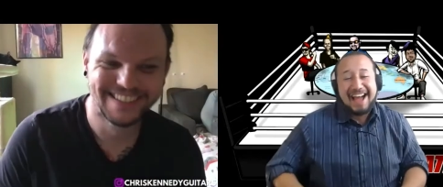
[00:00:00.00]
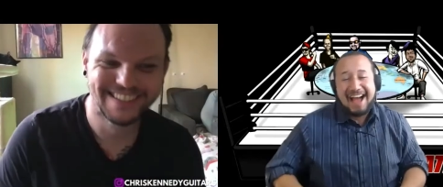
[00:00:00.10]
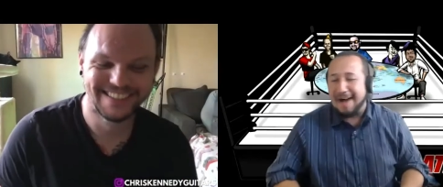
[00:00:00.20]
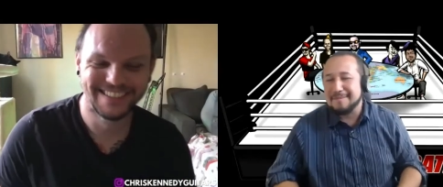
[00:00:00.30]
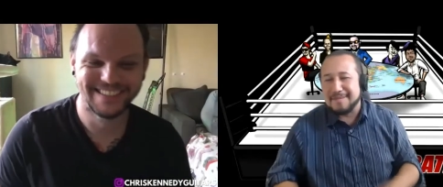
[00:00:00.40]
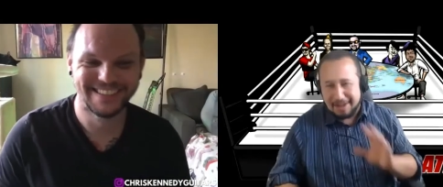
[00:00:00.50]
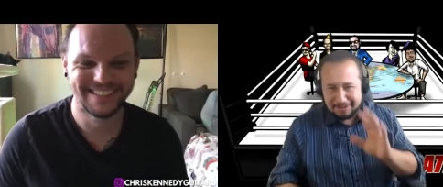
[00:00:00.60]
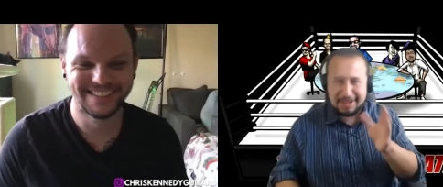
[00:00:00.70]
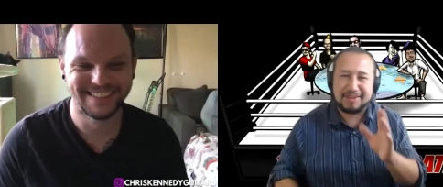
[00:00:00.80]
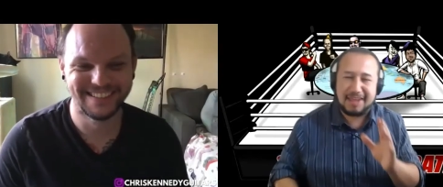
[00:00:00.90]
Speaker 1: I'm
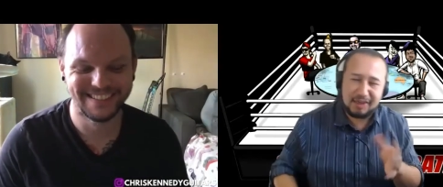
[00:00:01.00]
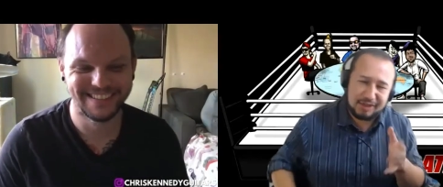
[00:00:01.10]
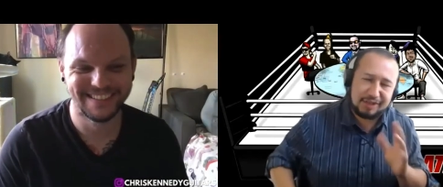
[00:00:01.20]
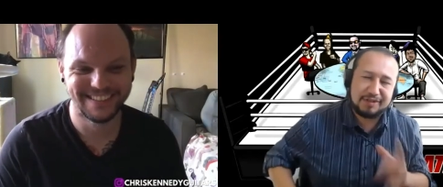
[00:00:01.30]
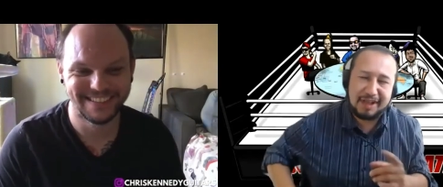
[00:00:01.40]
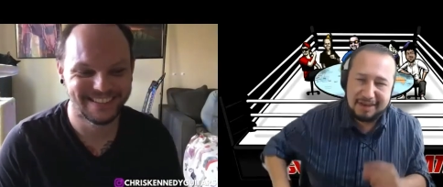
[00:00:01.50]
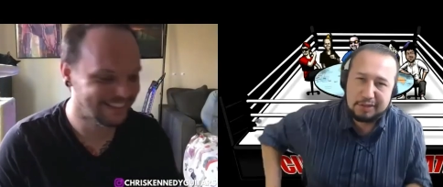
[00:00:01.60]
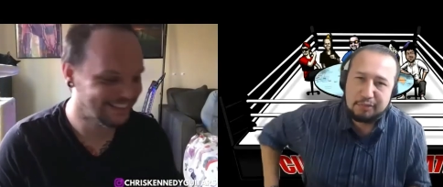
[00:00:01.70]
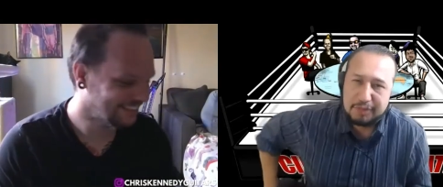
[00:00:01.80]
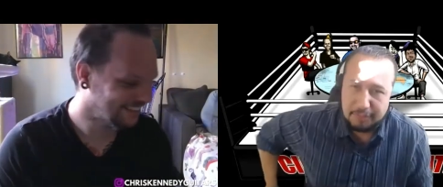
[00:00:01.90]
down with that. To actually do that
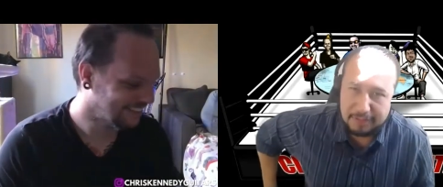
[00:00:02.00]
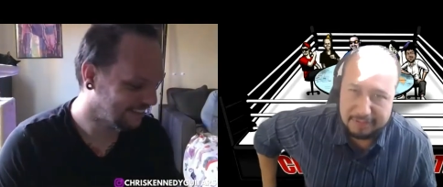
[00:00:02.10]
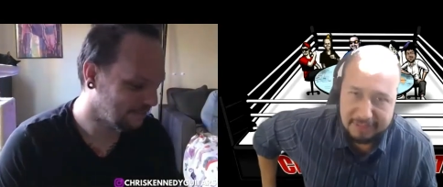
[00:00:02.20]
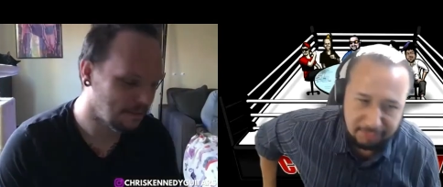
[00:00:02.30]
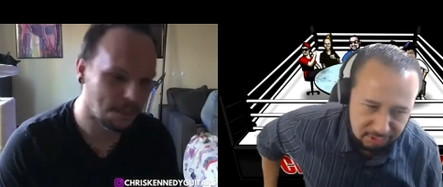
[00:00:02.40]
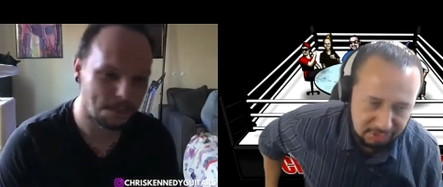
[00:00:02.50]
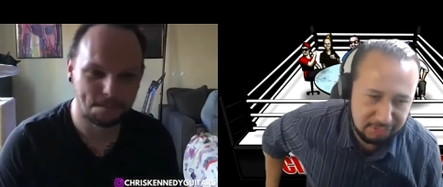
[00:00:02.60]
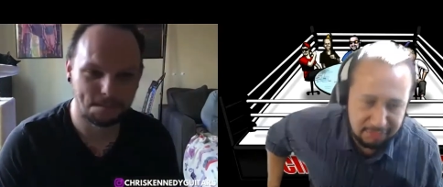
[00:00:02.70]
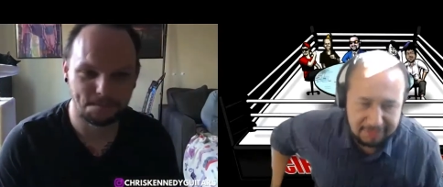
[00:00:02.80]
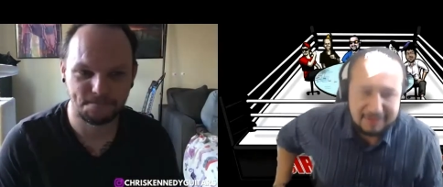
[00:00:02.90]
list with you one day. We
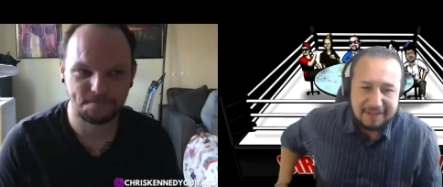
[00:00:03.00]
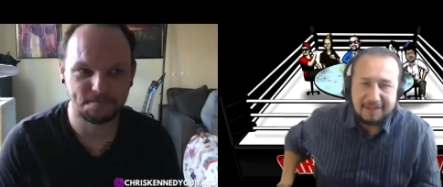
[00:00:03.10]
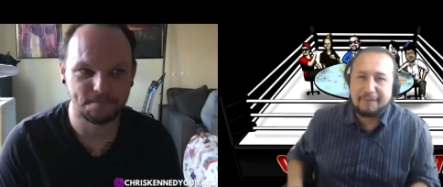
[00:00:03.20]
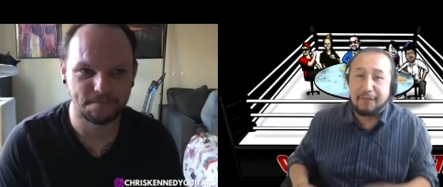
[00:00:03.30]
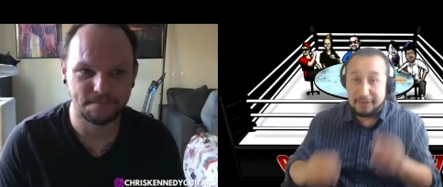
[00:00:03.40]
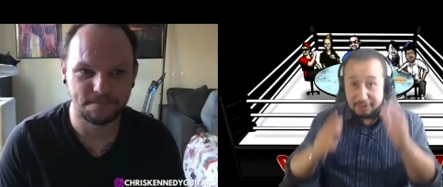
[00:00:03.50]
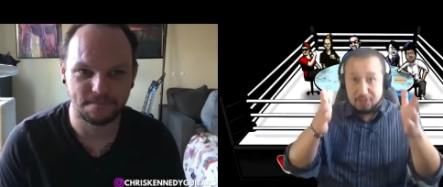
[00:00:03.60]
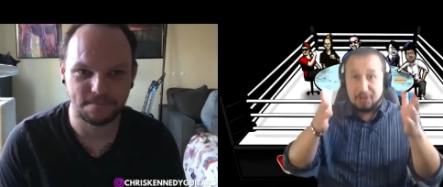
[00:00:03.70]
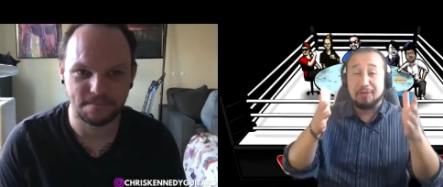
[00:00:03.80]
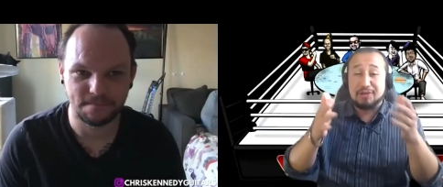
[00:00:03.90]
should do it for
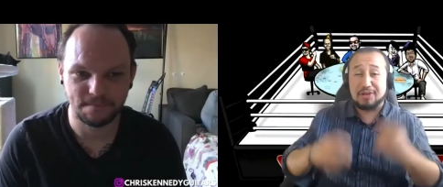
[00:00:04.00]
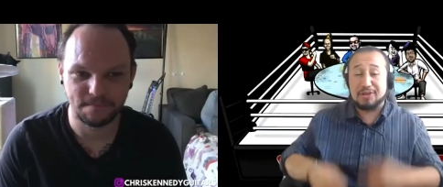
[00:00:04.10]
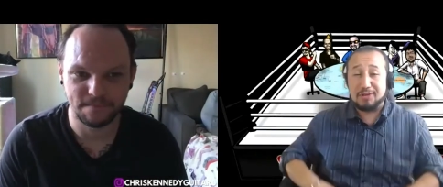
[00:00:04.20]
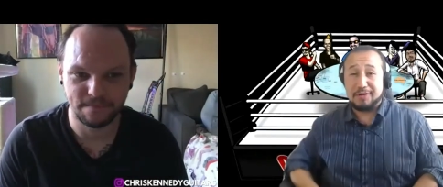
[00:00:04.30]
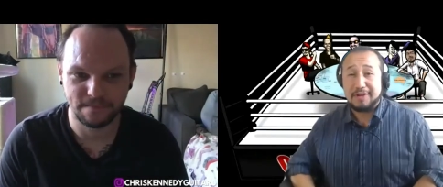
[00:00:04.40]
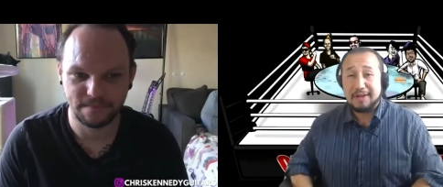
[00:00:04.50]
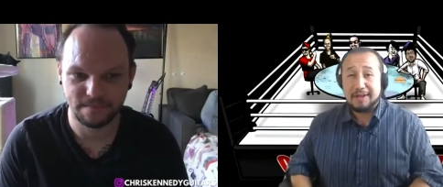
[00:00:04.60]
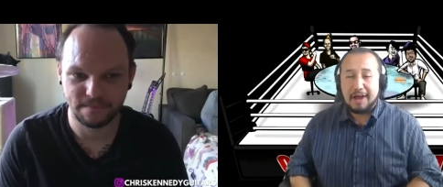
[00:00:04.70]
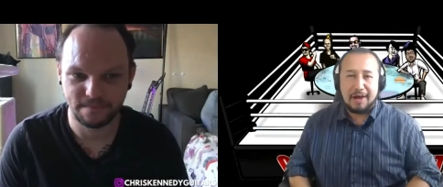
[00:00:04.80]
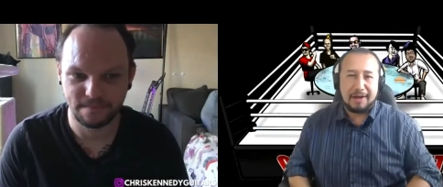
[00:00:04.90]
the show. We should do.
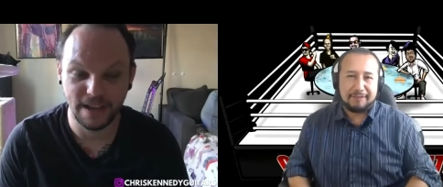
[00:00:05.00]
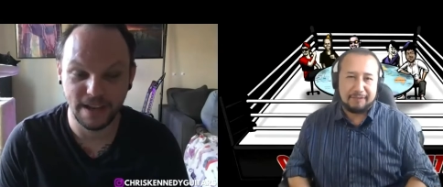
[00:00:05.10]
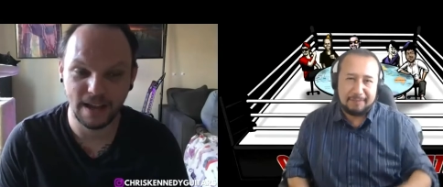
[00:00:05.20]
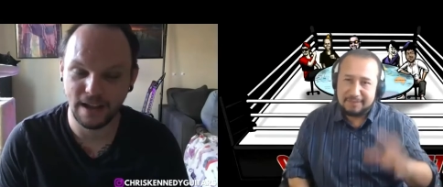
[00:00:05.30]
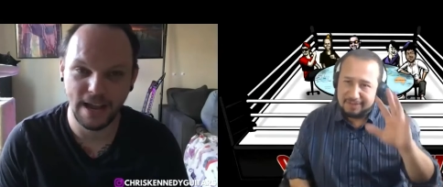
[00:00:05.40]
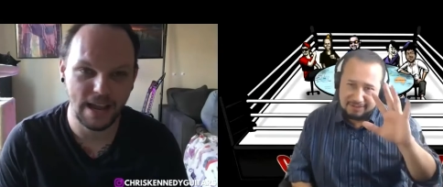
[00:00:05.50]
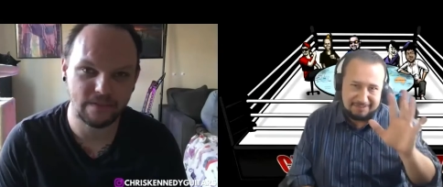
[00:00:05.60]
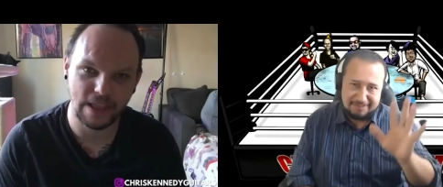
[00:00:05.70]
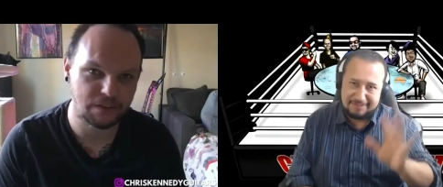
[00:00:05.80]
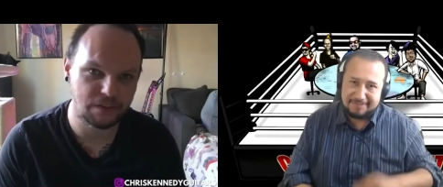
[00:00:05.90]
Speaker 2: I
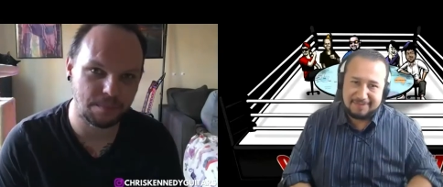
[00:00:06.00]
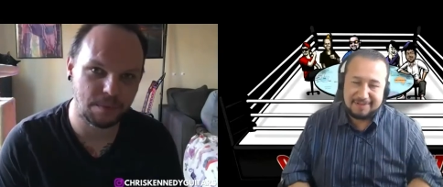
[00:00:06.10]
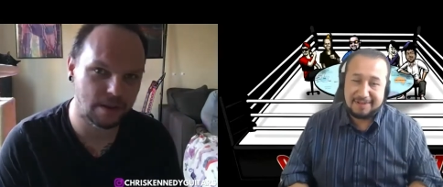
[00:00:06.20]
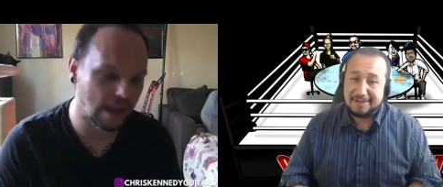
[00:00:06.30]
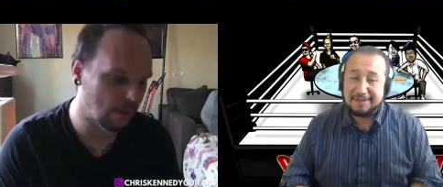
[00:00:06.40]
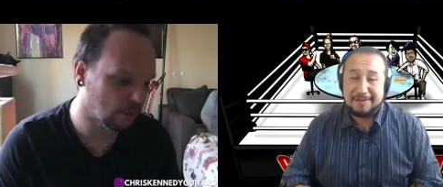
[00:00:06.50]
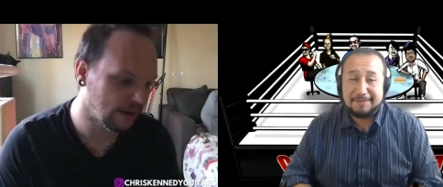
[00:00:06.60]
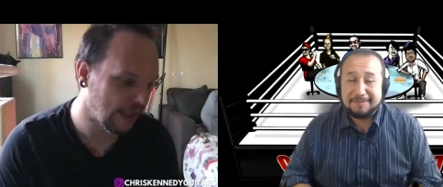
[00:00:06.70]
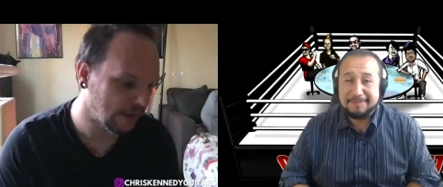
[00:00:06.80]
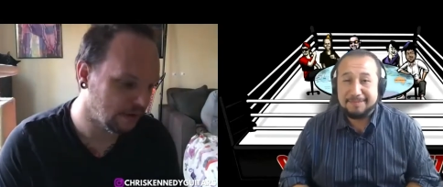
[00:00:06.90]
have. We're
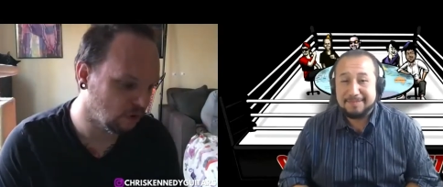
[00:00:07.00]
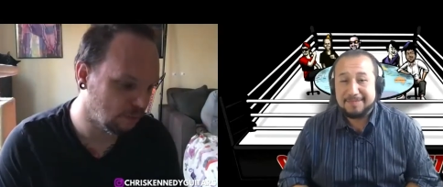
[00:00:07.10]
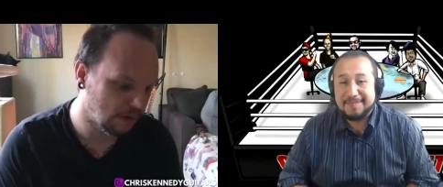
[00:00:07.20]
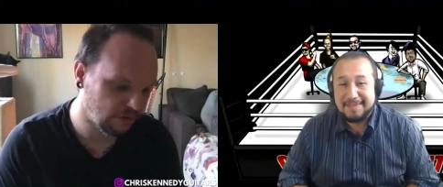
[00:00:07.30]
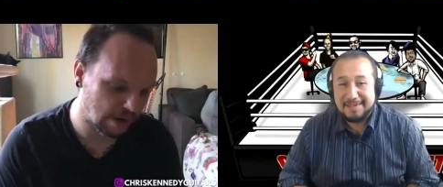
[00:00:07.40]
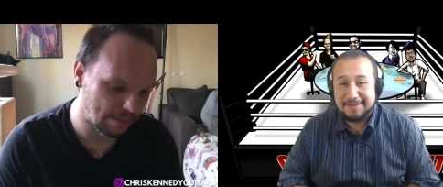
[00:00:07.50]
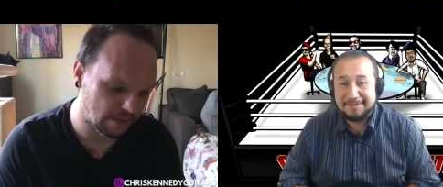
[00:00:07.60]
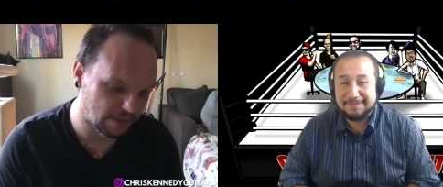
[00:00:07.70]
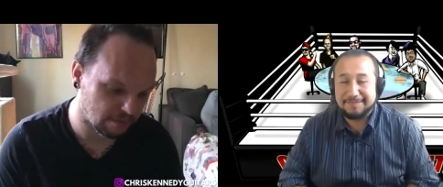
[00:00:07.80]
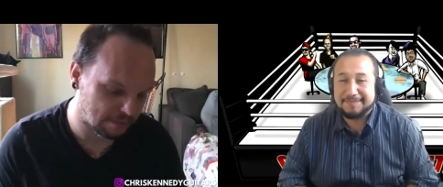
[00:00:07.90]
gonna add so much. I
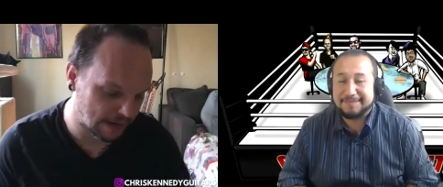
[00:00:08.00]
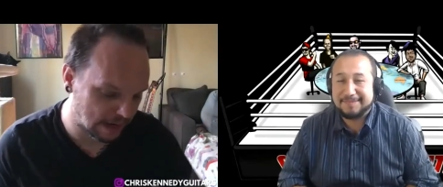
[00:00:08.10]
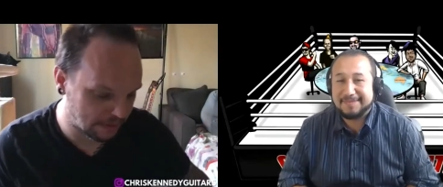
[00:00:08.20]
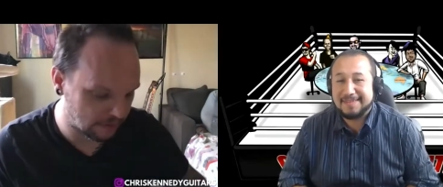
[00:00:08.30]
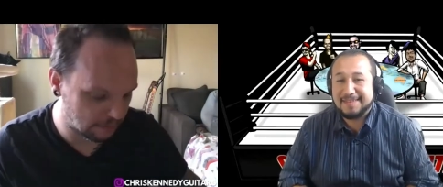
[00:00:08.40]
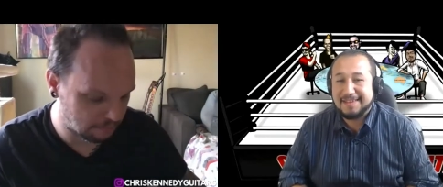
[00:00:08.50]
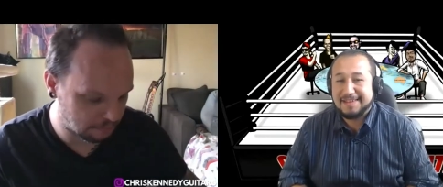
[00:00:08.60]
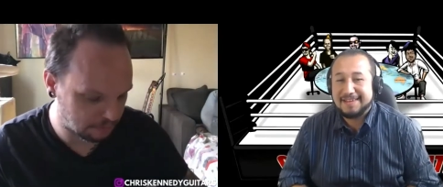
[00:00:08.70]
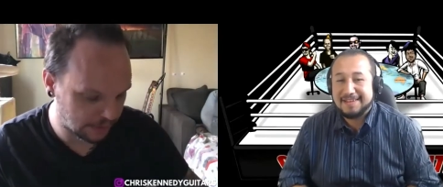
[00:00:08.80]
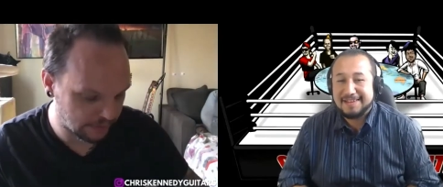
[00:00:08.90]
mean, may not be the
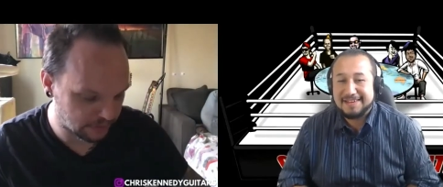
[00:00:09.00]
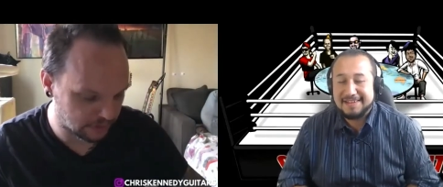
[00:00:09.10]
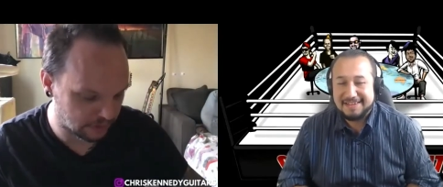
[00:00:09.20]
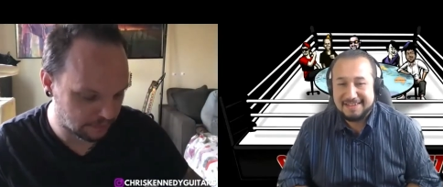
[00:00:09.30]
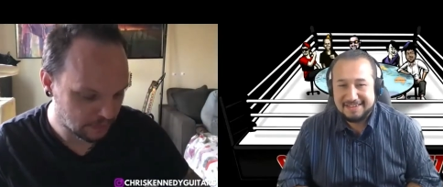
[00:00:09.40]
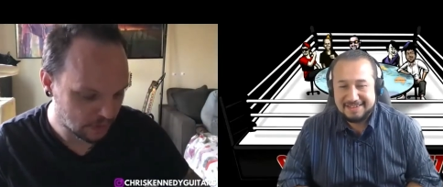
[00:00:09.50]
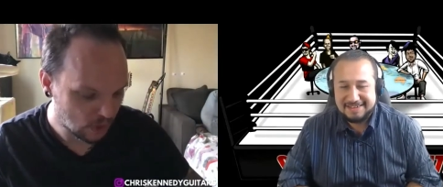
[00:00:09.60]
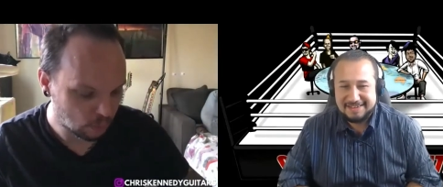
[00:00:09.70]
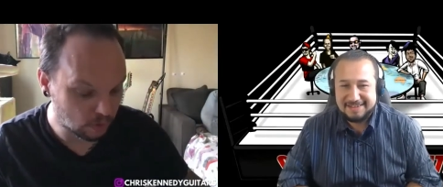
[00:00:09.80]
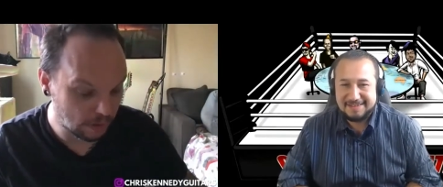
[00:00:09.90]
place to
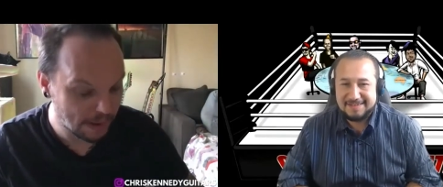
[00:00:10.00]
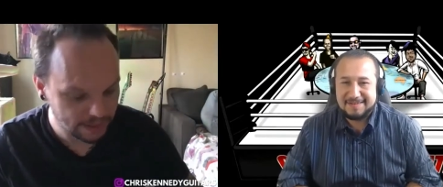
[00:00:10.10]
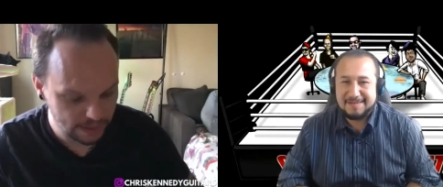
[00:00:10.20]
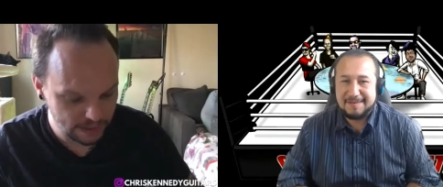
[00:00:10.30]
really make any